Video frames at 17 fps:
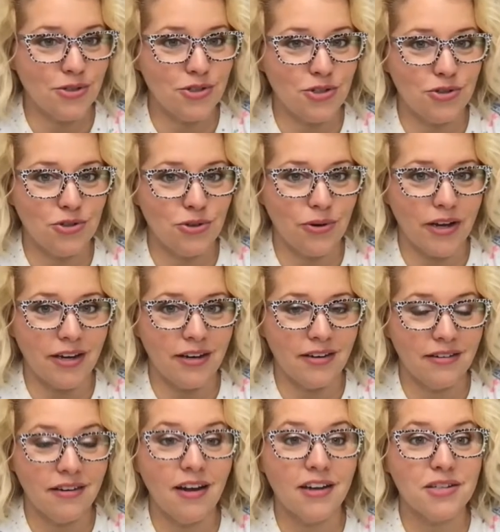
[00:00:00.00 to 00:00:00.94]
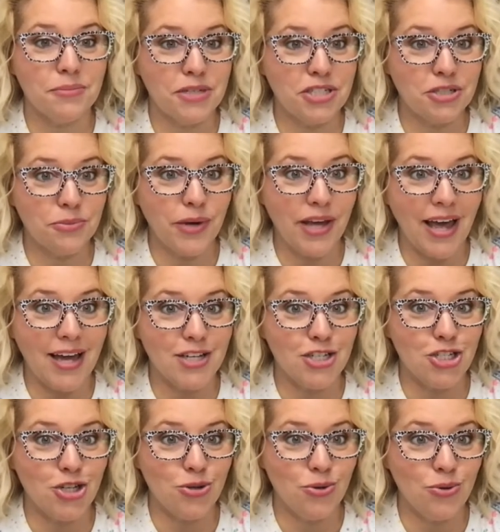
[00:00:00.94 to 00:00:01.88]
as you join. Not to mention, we add
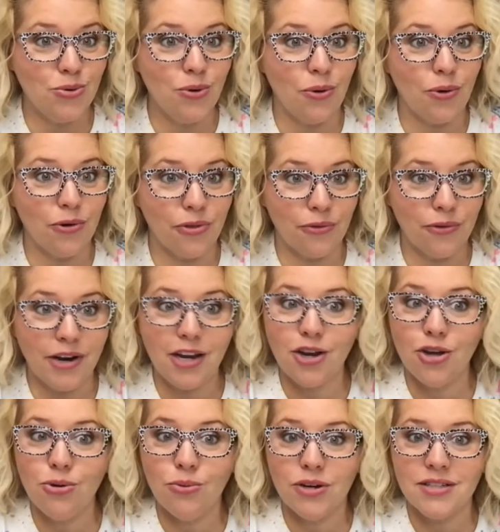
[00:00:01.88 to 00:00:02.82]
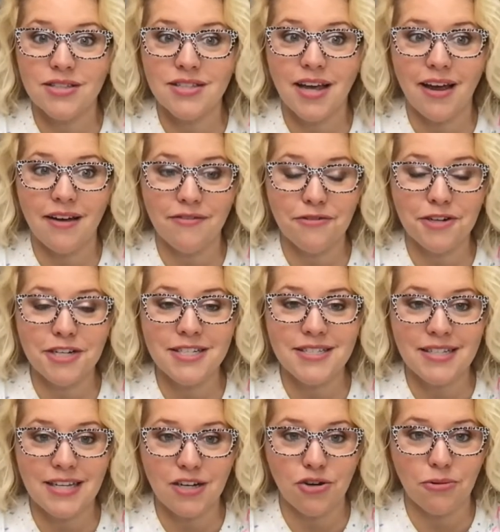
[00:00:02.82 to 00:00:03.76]
two or three new ones every
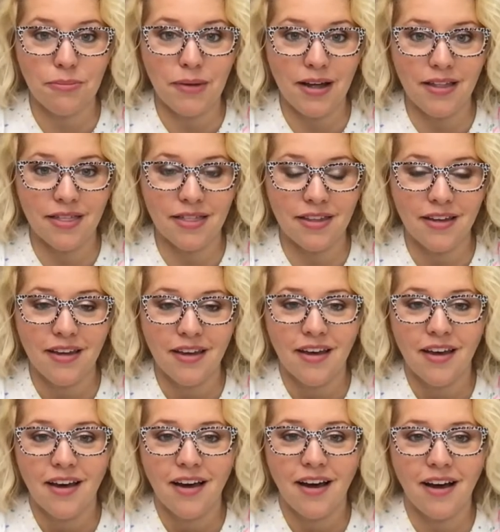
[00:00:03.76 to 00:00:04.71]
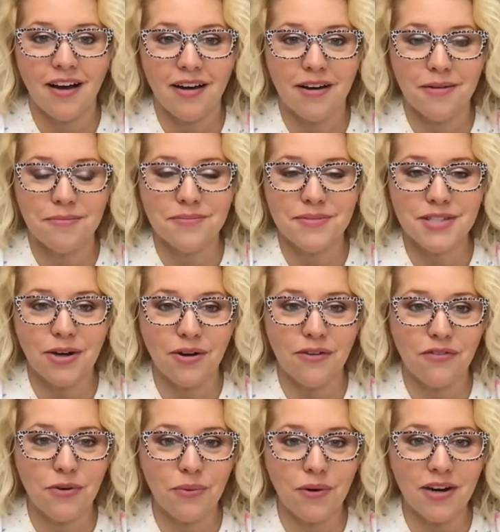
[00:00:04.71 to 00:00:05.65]
single month. Um, so
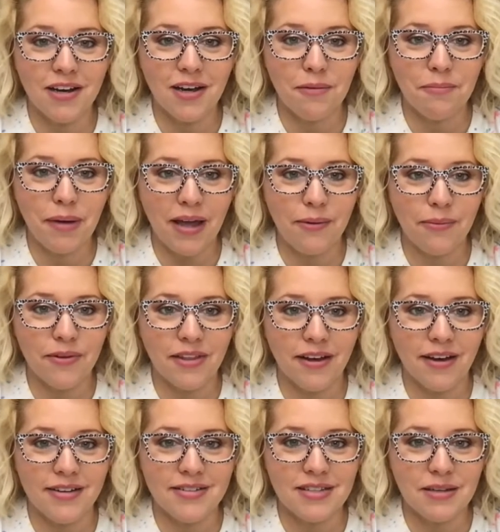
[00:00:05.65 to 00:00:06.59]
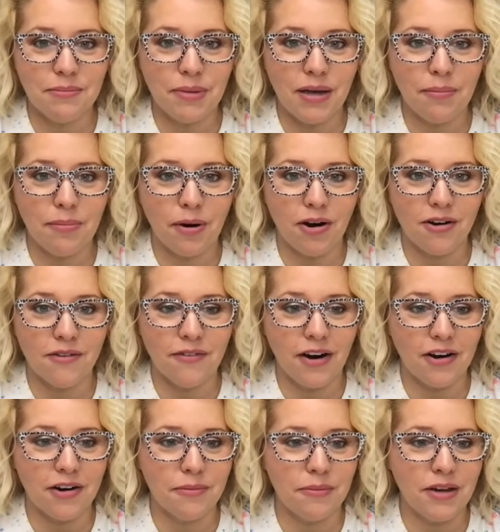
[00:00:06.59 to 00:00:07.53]
if you want to come paint with us and be a part of
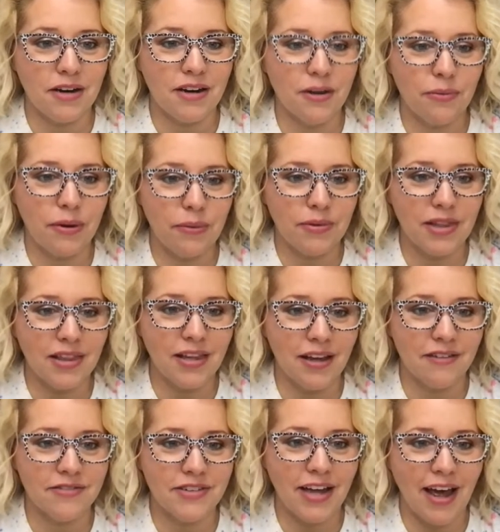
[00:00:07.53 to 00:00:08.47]
our community, we would love to